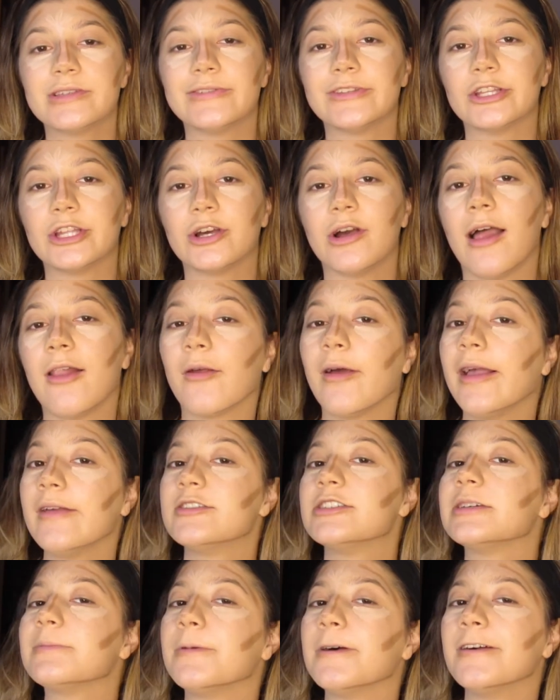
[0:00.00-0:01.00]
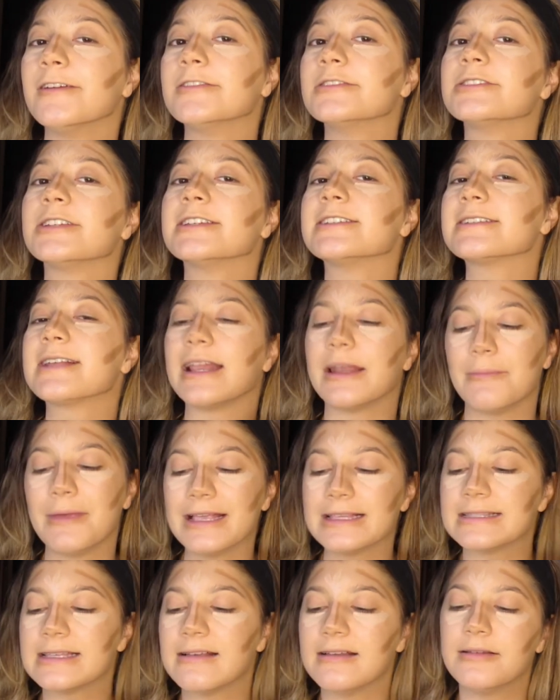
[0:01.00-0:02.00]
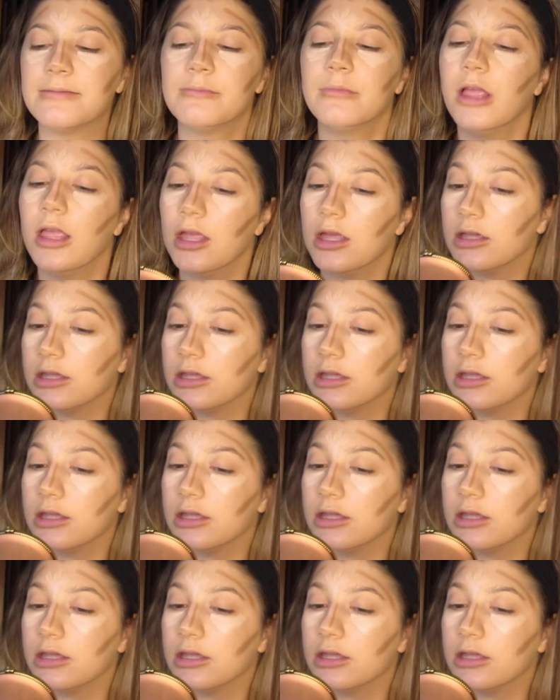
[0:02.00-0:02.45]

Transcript: even though I don't have cheekbones, so I just kind of make some.